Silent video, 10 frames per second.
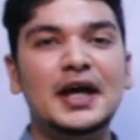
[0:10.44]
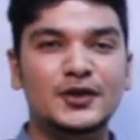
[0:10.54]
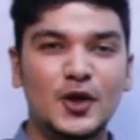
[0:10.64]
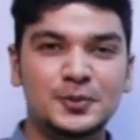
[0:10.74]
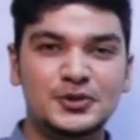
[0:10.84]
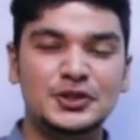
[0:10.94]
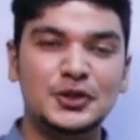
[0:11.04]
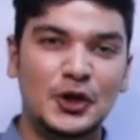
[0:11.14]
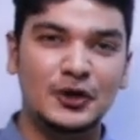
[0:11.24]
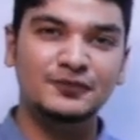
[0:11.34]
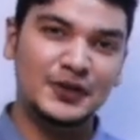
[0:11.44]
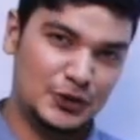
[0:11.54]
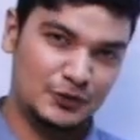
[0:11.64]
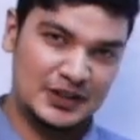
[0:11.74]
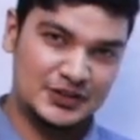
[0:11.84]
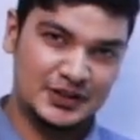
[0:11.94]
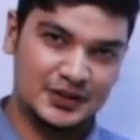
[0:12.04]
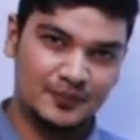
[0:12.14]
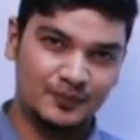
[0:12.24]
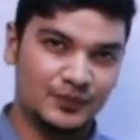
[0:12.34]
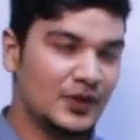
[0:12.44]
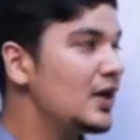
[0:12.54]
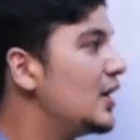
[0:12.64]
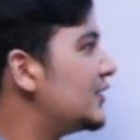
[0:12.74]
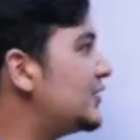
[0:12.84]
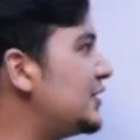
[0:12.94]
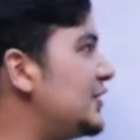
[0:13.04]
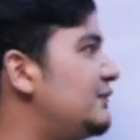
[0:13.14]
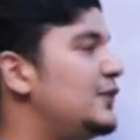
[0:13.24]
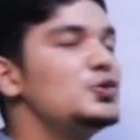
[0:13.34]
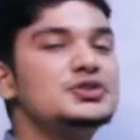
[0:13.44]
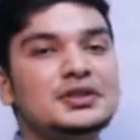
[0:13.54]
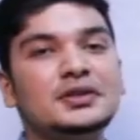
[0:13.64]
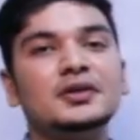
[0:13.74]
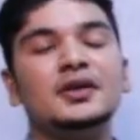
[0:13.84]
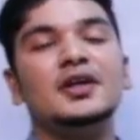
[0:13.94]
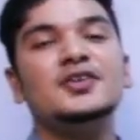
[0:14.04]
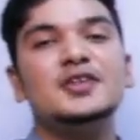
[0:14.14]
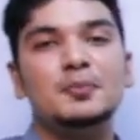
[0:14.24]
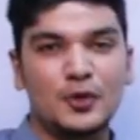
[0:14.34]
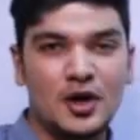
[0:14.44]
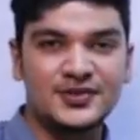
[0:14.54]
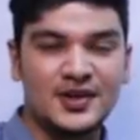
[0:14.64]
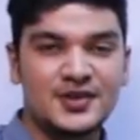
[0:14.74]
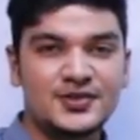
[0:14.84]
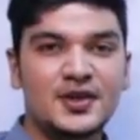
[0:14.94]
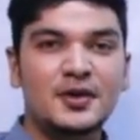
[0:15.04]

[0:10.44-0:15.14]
adoption of innovation. The diffusion is the process